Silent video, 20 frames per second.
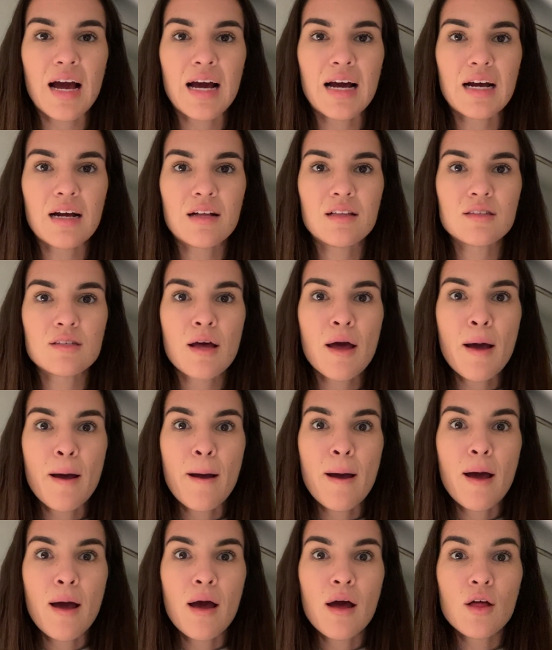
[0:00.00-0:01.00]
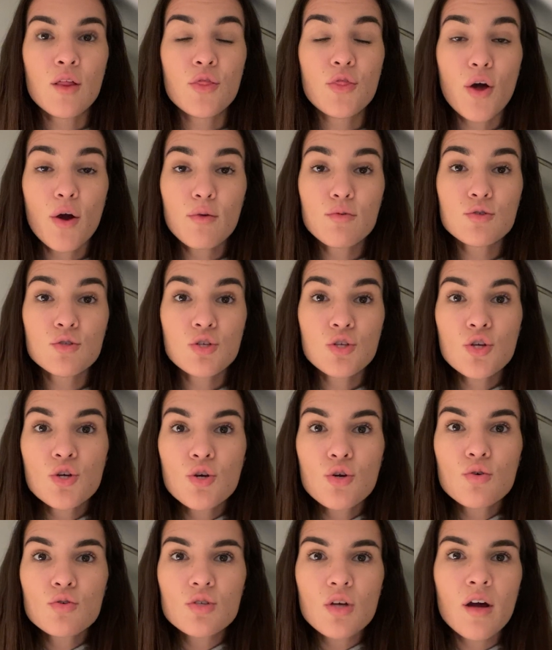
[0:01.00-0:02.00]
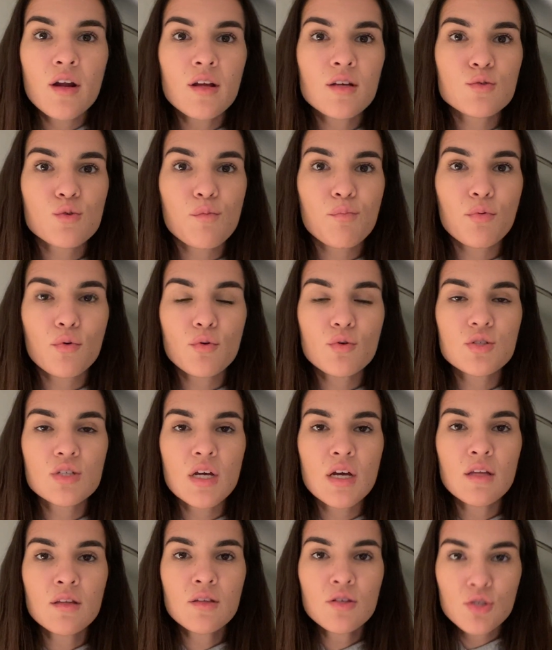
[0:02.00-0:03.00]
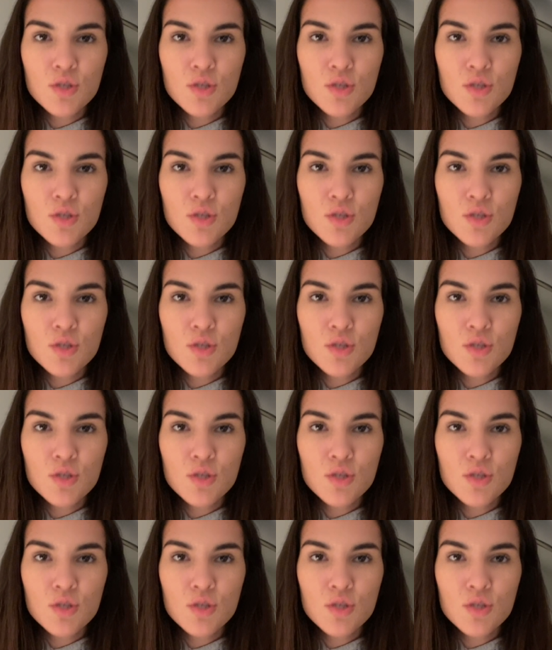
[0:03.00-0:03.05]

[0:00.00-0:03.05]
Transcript: And those new signings we brought in,